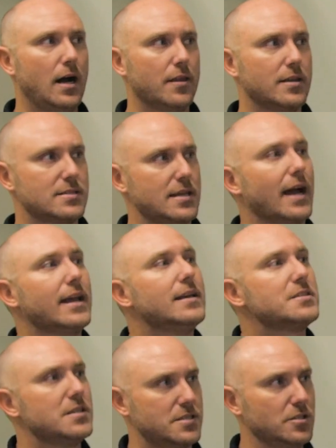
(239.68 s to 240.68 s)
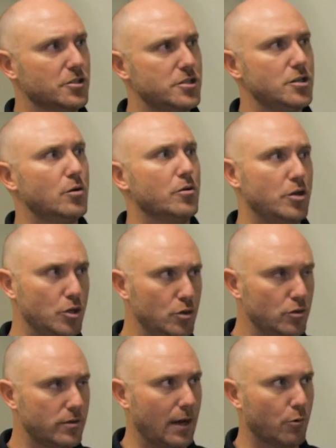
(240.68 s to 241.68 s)
the science is still so
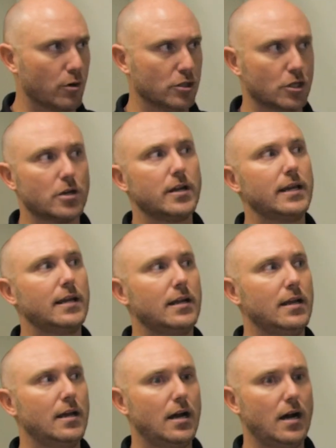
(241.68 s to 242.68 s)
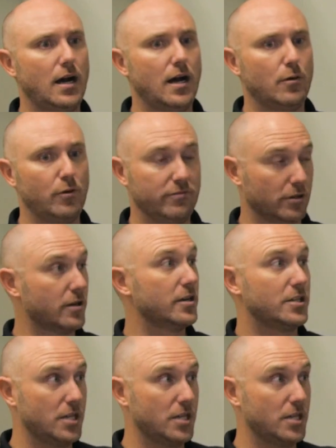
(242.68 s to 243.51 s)
new that we're learning, we've learned a